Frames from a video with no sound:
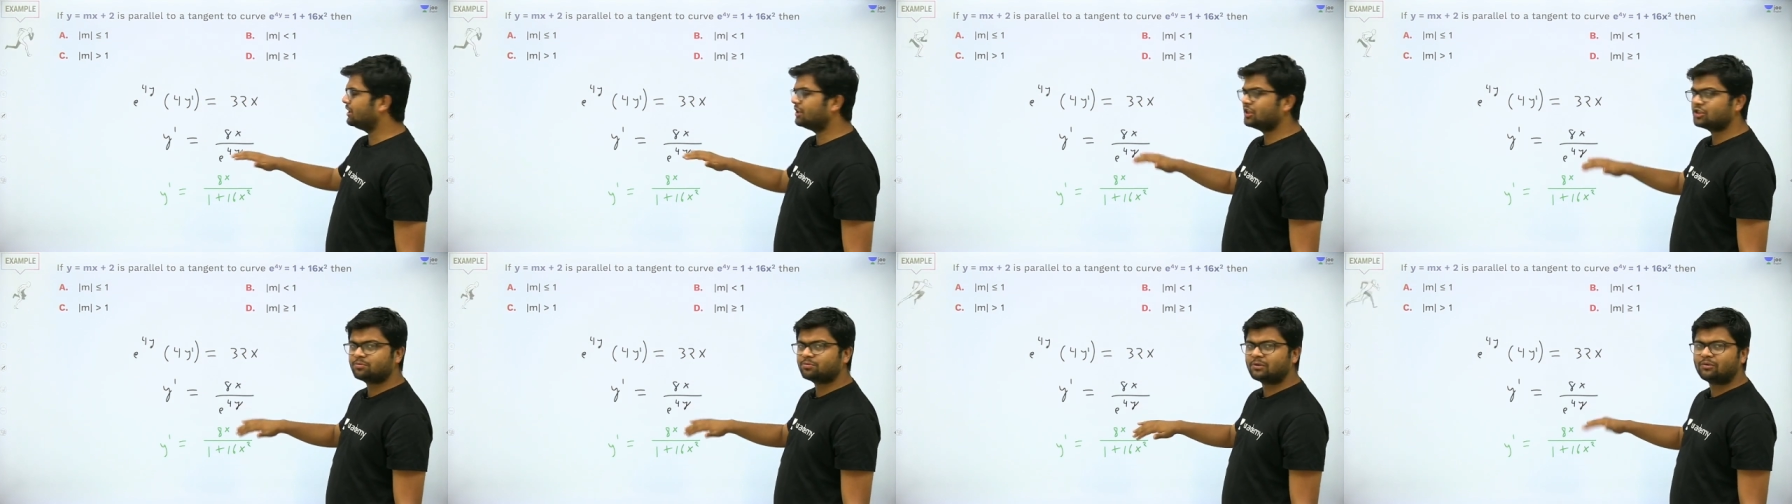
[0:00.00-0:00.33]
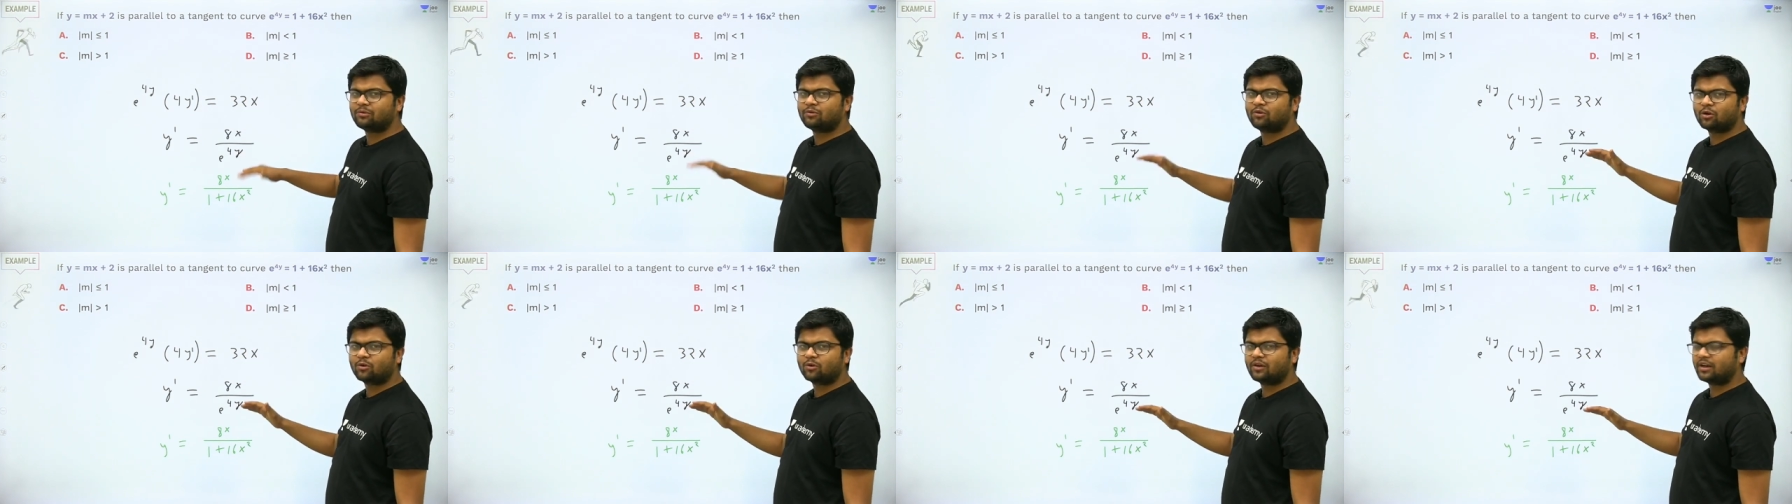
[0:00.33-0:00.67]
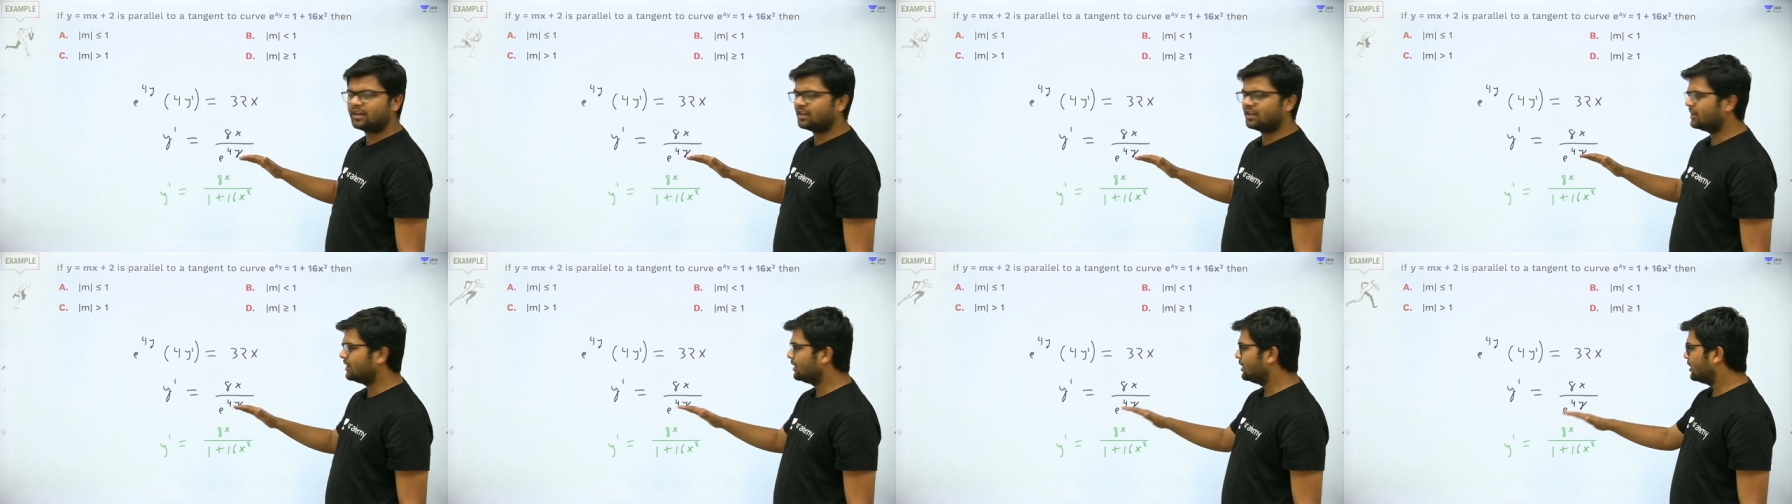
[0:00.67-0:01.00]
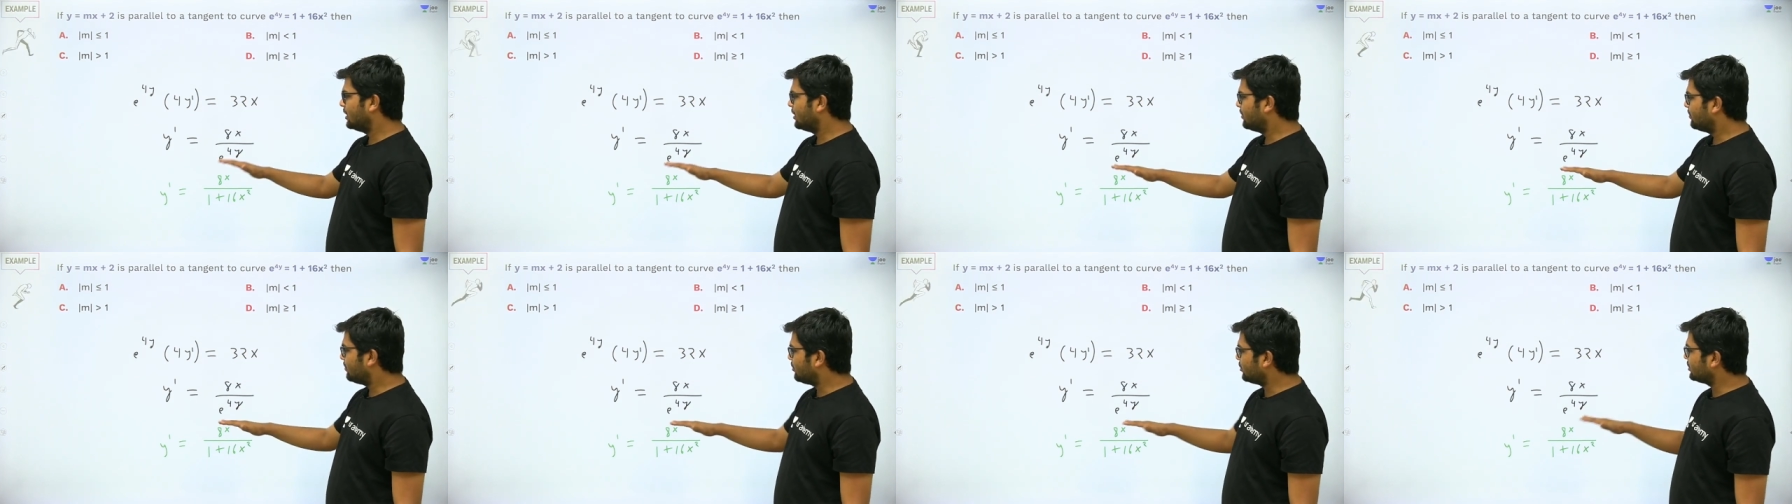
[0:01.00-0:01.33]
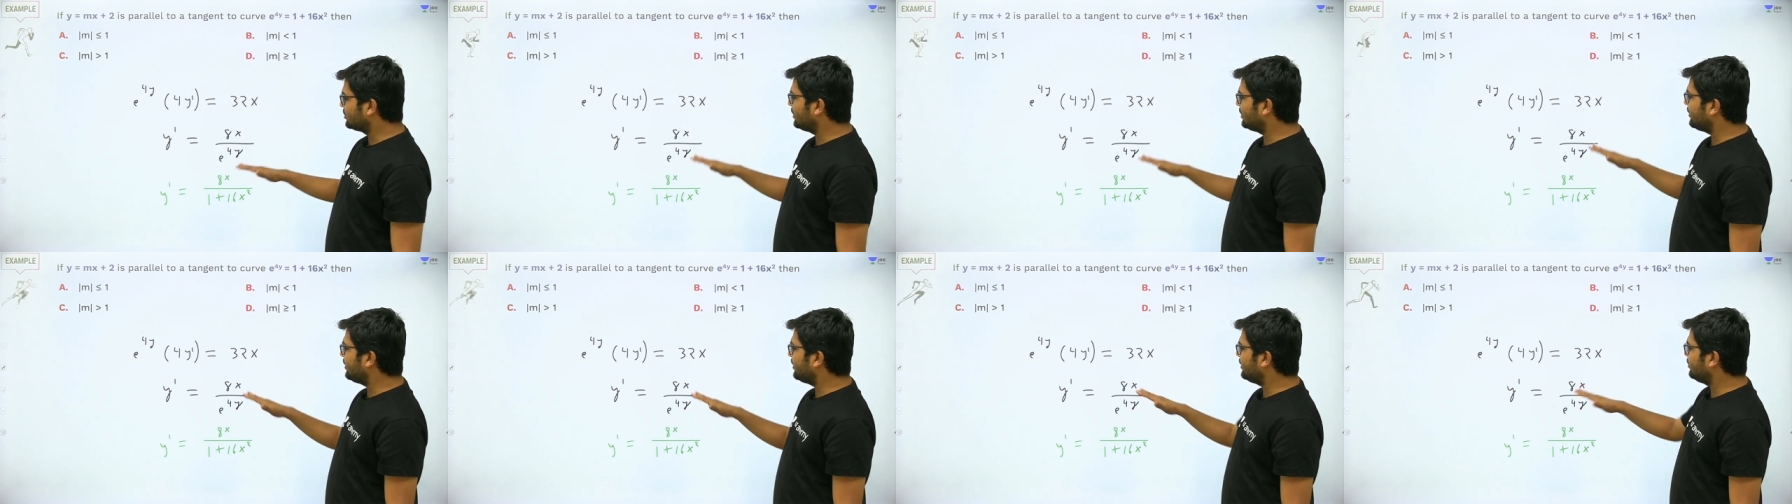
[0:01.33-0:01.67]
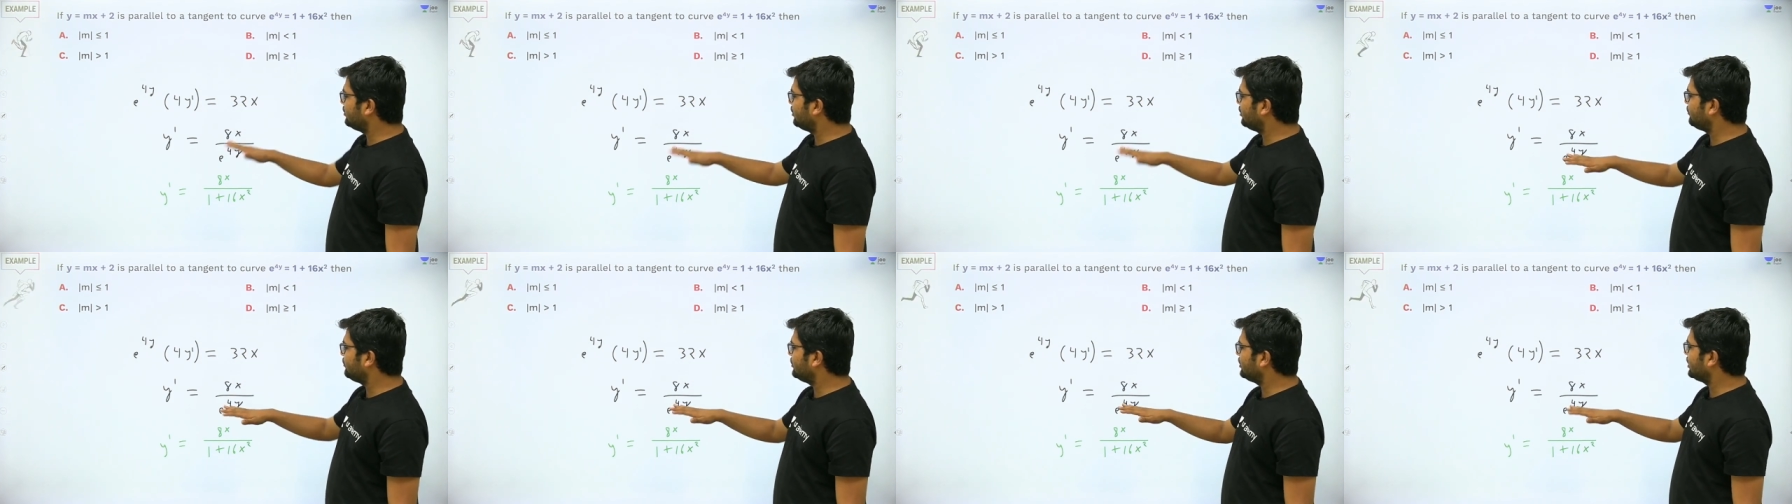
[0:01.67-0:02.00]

raised to the power four y. Put the value